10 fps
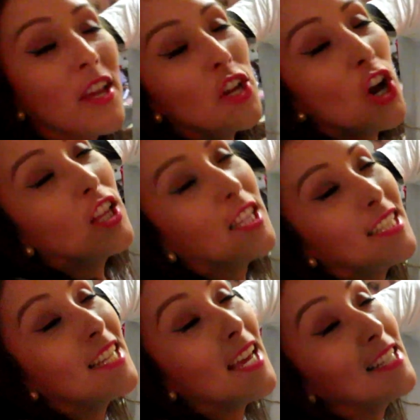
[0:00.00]
gonna call it
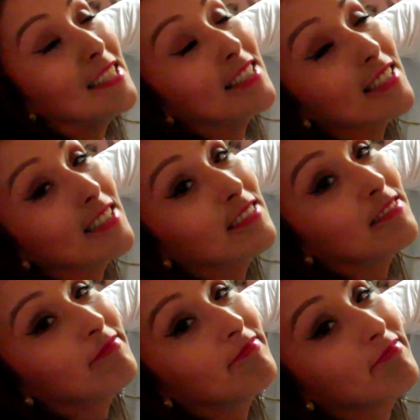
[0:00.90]
a night.
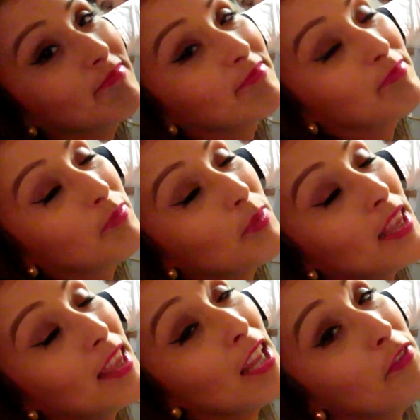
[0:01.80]
We
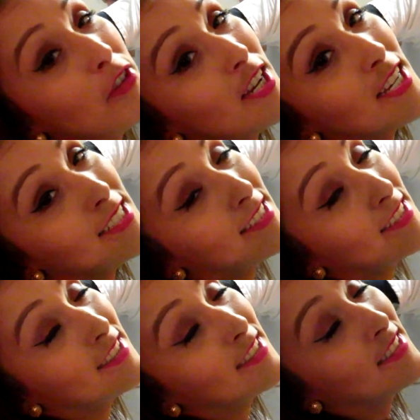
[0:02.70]
love you guys.
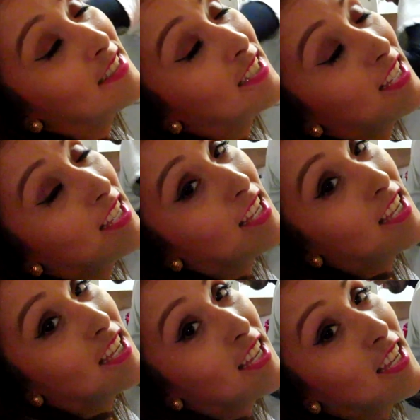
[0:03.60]
You're gonna call it a night. I'm